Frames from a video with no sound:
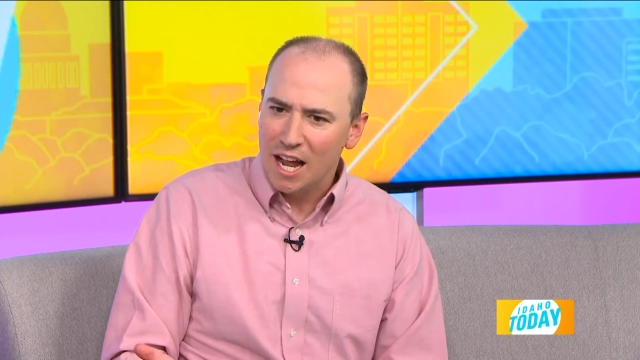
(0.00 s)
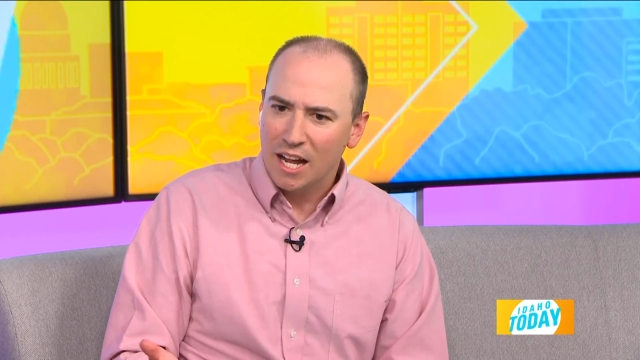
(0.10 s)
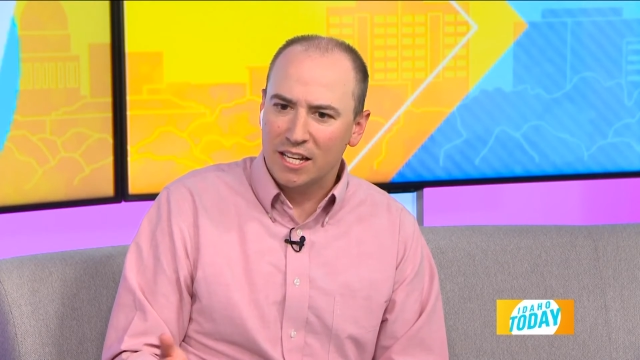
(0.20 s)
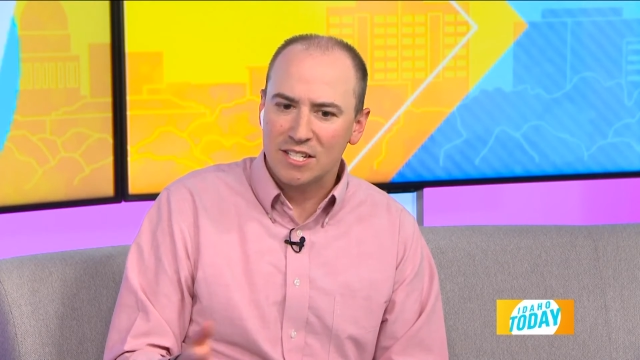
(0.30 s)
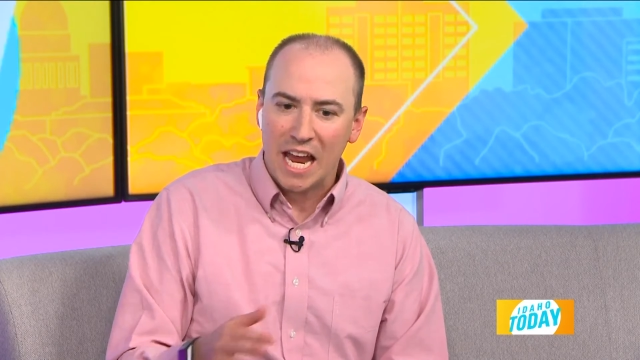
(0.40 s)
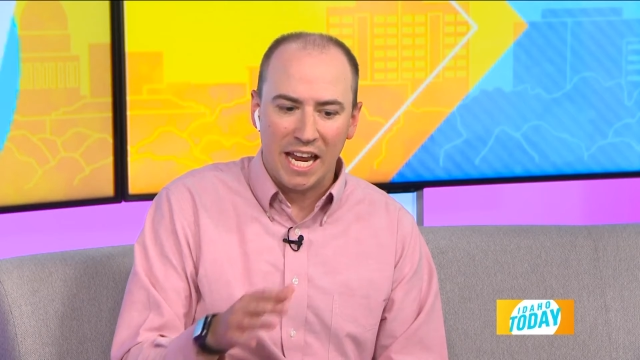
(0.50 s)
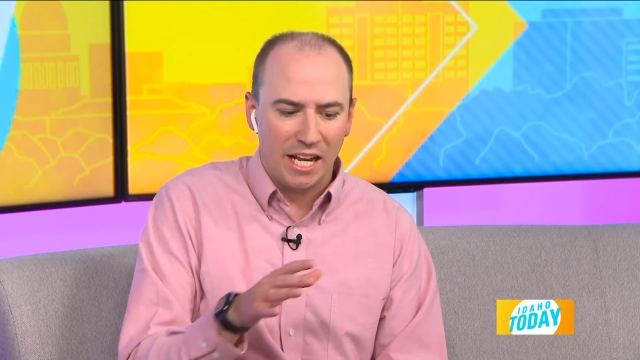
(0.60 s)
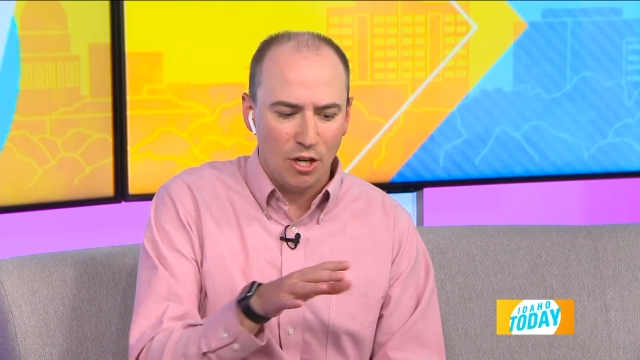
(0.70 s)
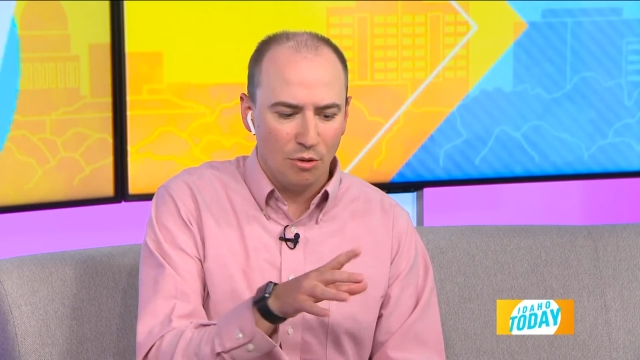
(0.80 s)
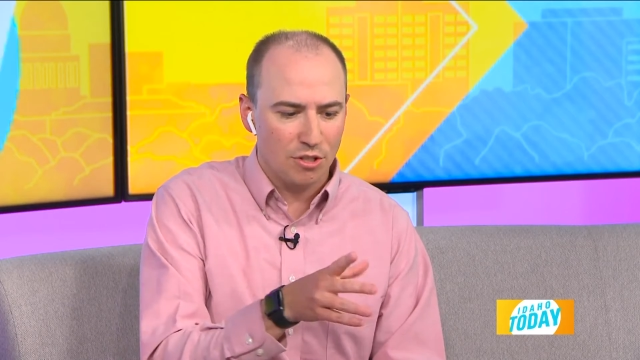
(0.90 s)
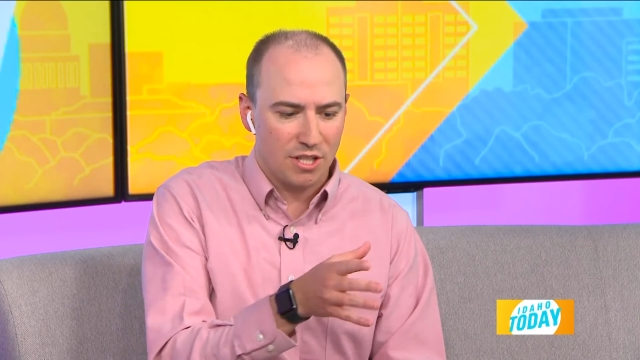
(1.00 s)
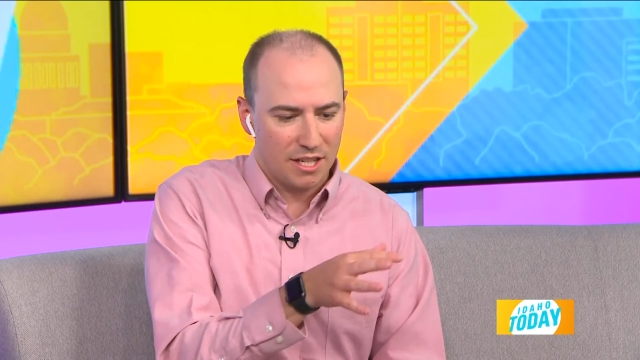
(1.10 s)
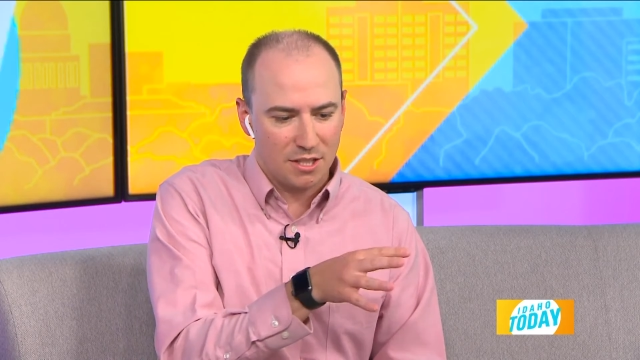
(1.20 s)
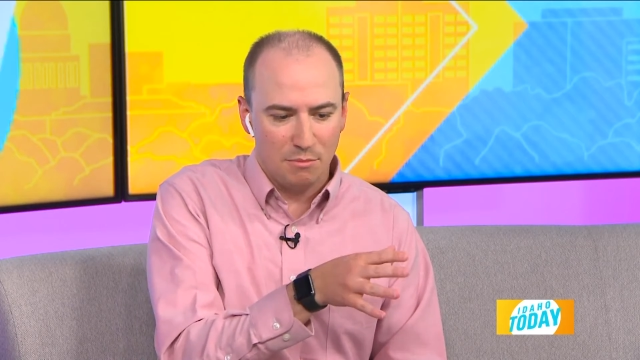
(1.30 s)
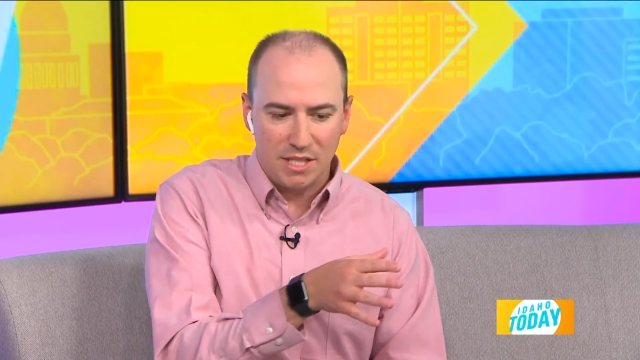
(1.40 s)
Yeah. Because and I know there's
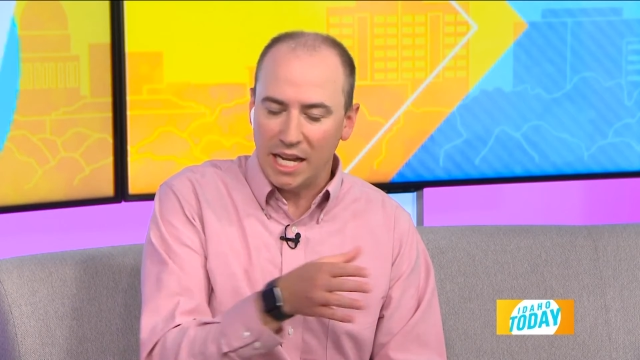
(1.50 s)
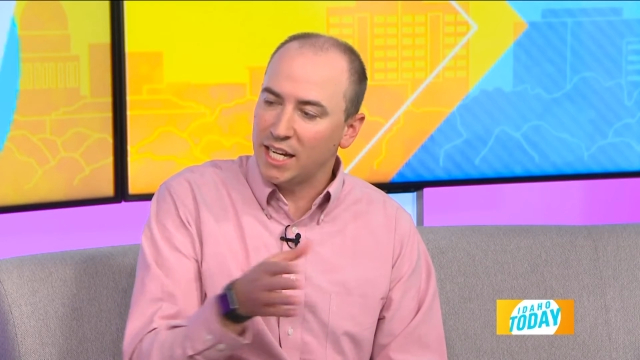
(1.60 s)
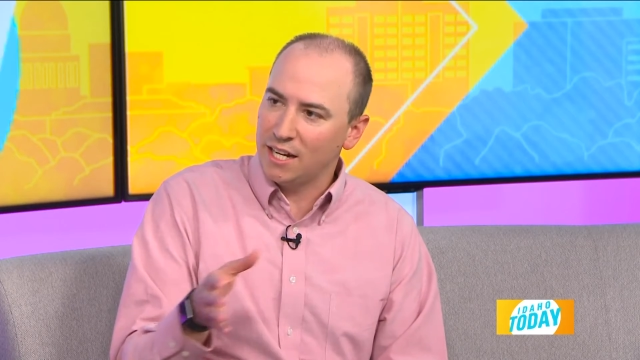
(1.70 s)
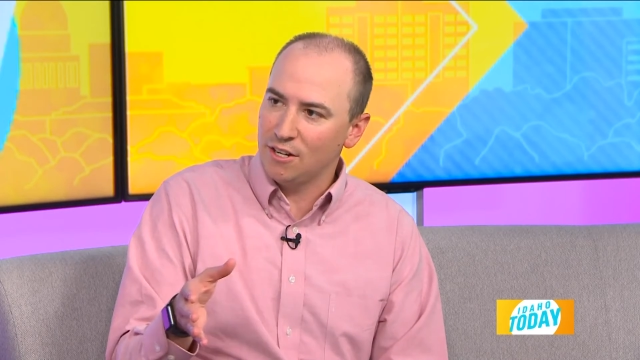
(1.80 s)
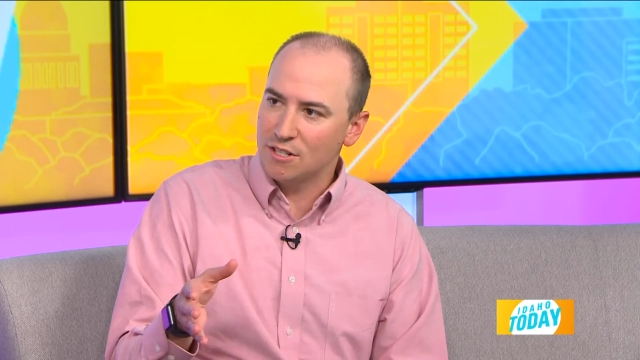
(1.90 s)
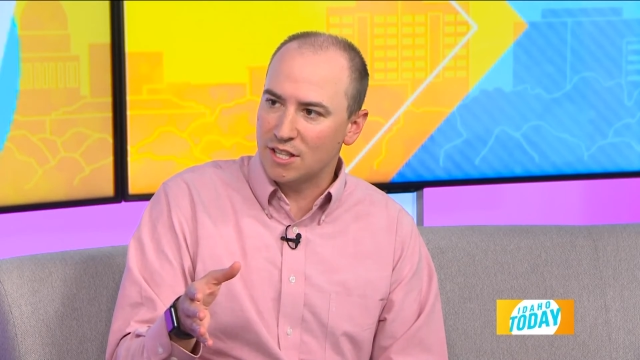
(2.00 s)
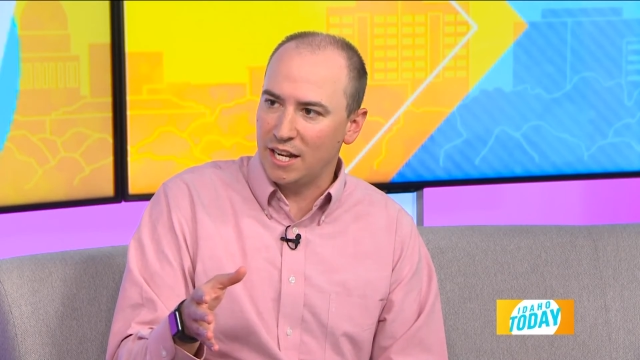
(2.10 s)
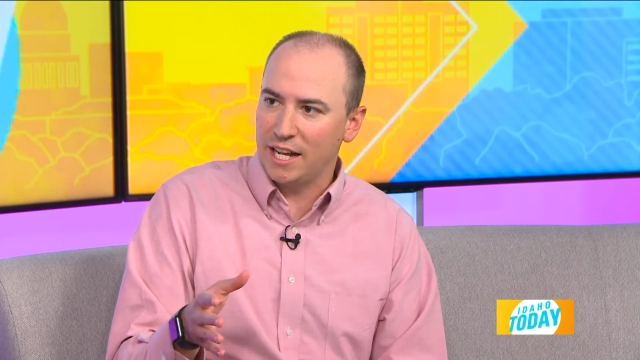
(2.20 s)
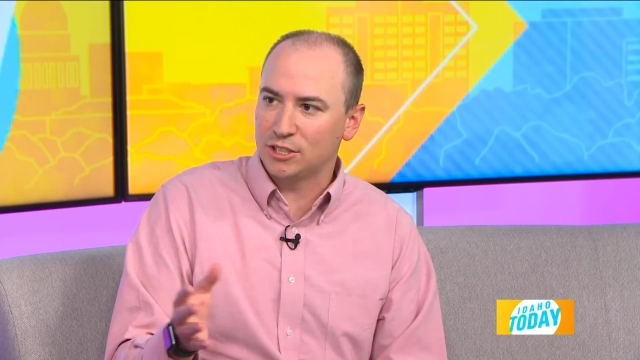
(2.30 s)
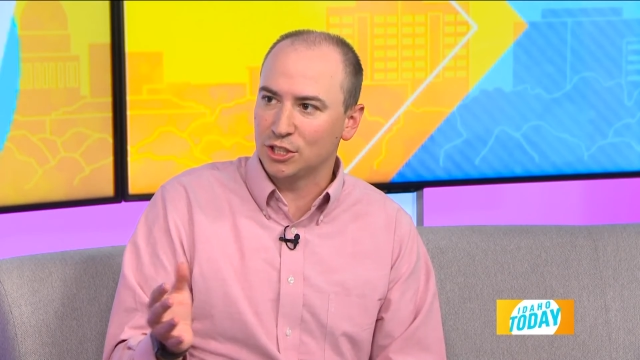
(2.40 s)
like some daycares that yes.